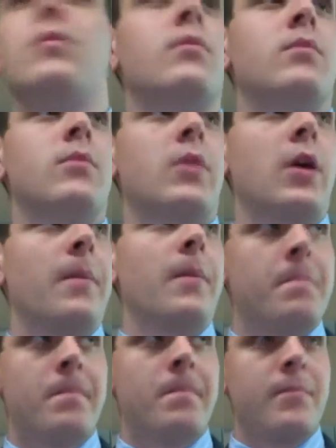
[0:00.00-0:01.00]
Okay.
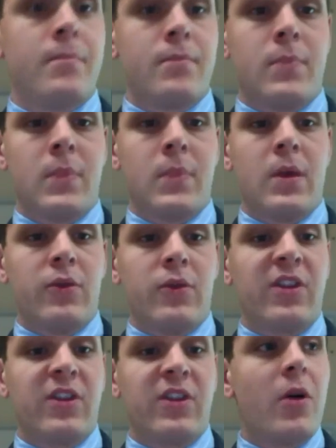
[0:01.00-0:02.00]

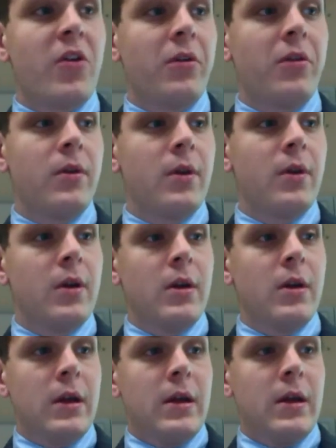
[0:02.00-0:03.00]
So let's keep going.
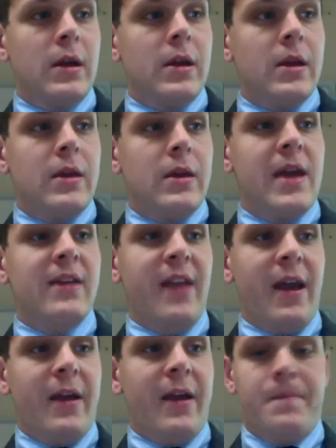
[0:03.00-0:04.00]
Next
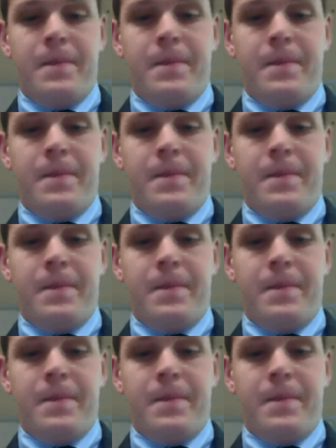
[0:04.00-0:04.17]
day,